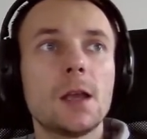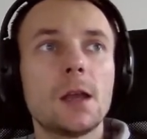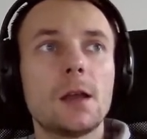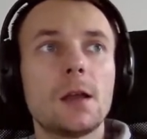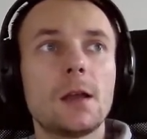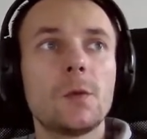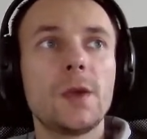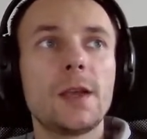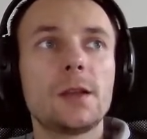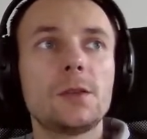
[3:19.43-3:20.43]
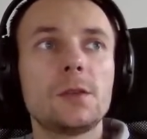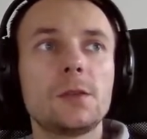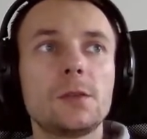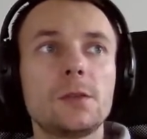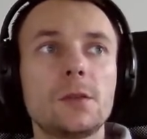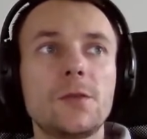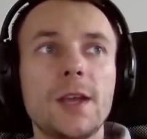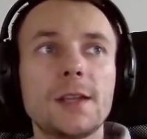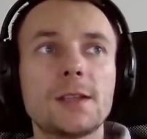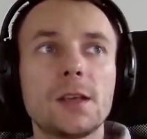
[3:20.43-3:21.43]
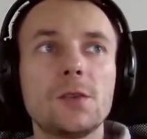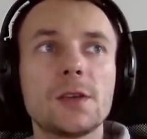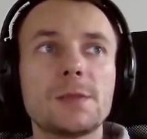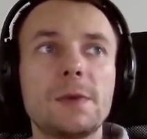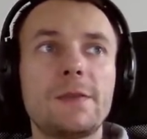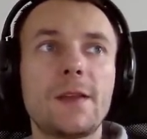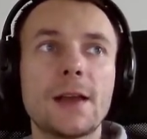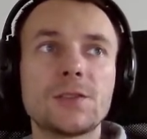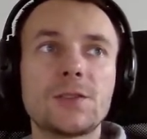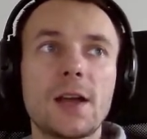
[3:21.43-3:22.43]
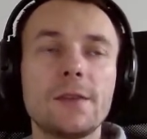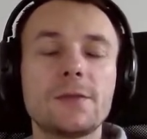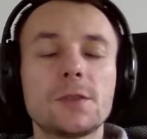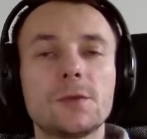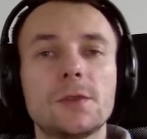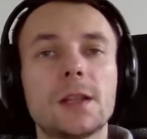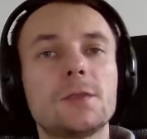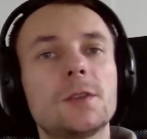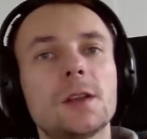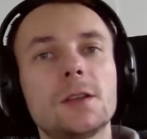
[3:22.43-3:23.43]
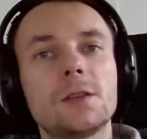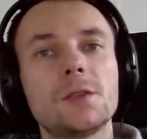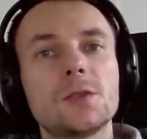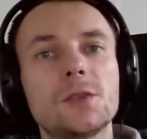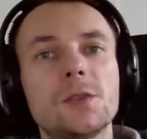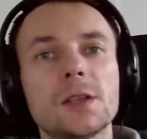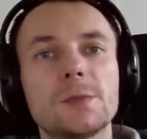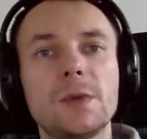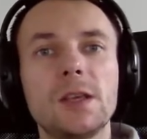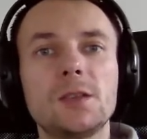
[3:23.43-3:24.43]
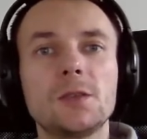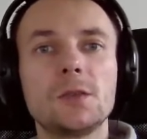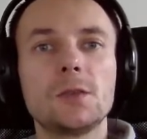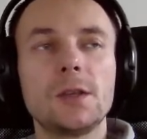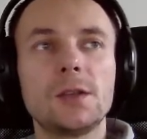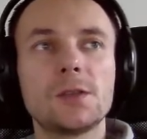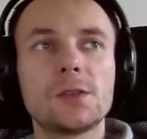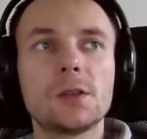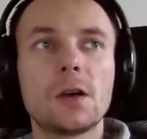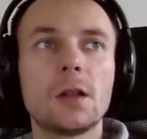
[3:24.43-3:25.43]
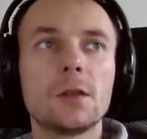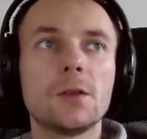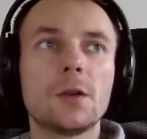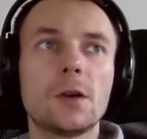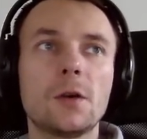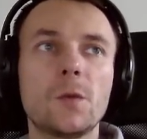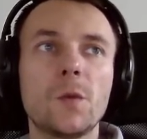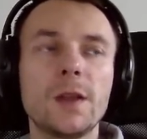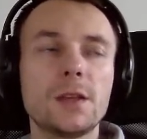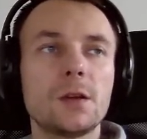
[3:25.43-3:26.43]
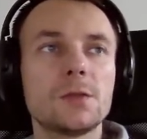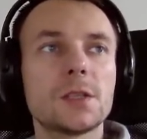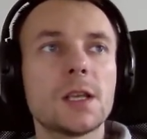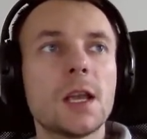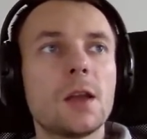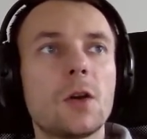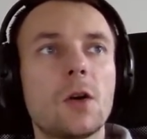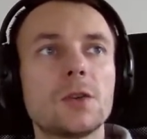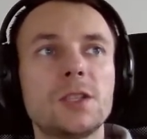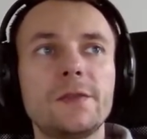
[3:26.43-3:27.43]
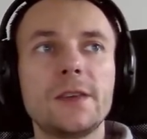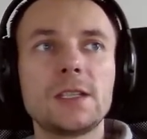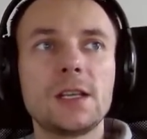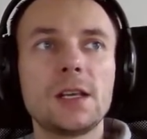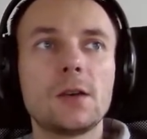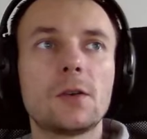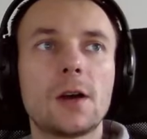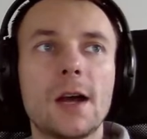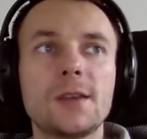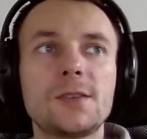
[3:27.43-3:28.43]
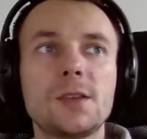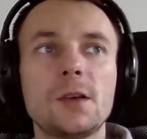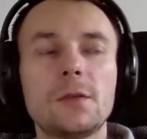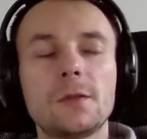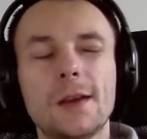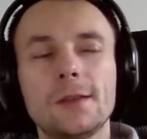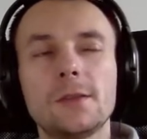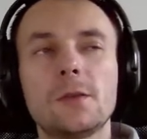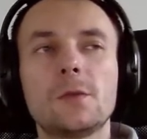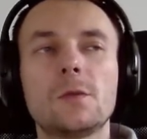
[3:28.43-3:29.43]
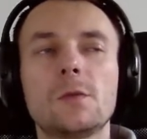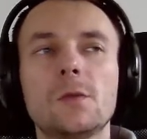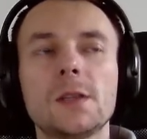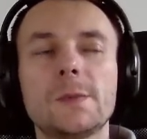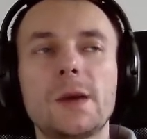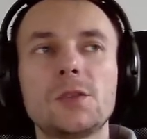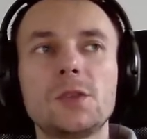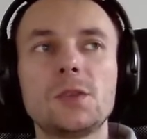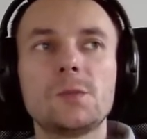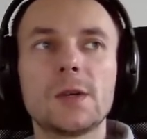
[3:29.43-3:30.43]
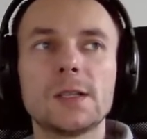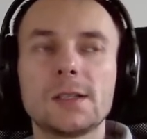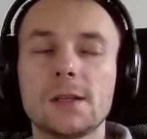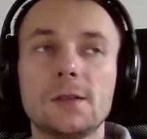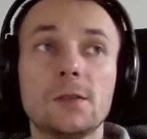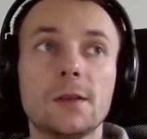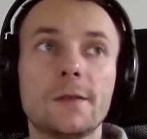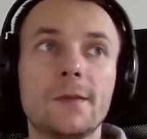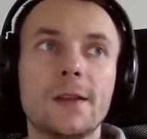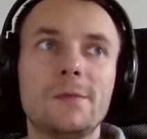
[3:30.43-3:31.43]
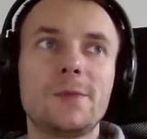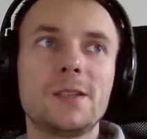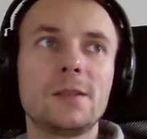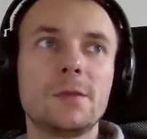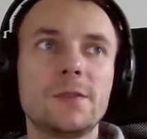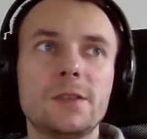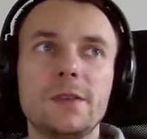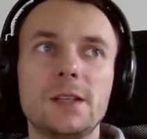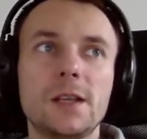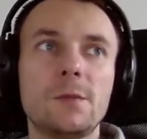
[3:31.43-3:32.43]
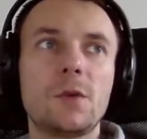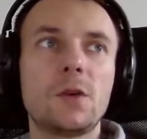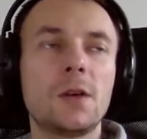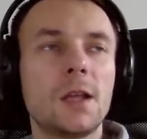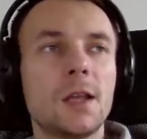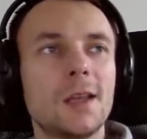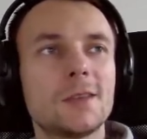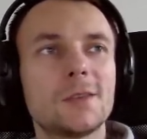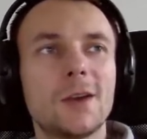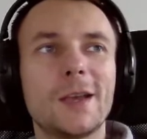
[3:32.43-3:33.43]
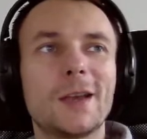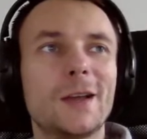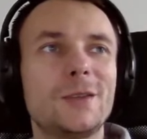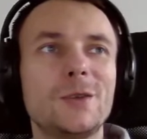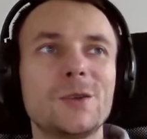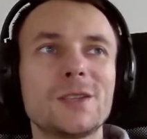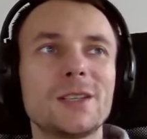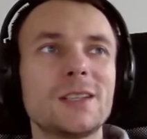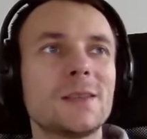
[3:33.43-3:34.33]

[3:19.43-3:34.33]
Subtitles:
We can create a USB flash drive so that you can use USB to install your Windows, or DVD or ISO. I don't know what about you, but I don't have any PC with DVD anymore, so I can't use it.